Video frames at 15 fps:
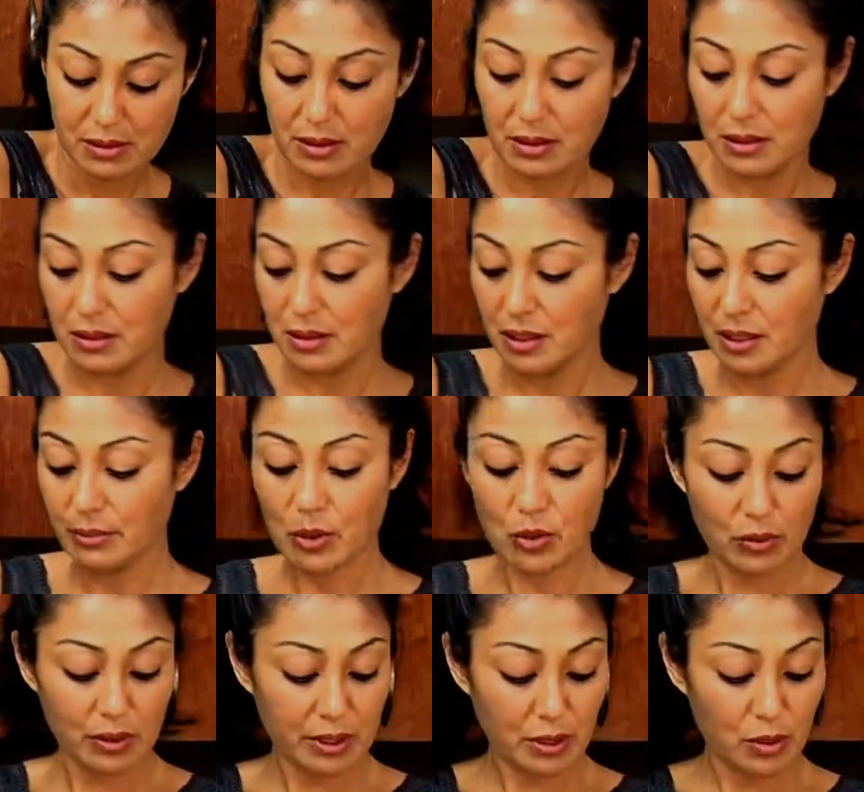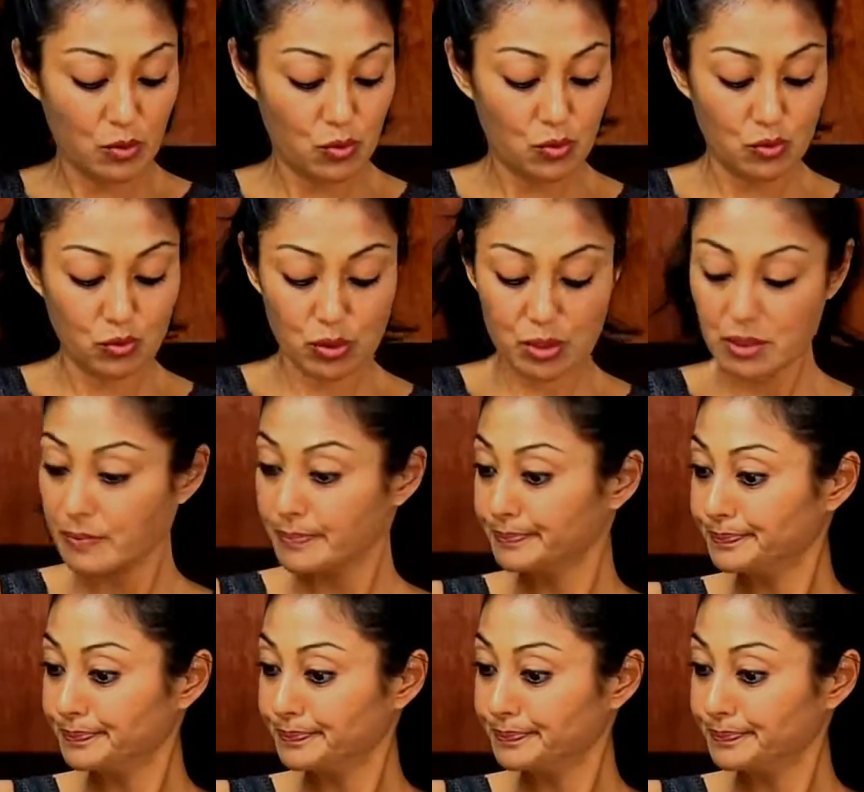And in the bowl it goes.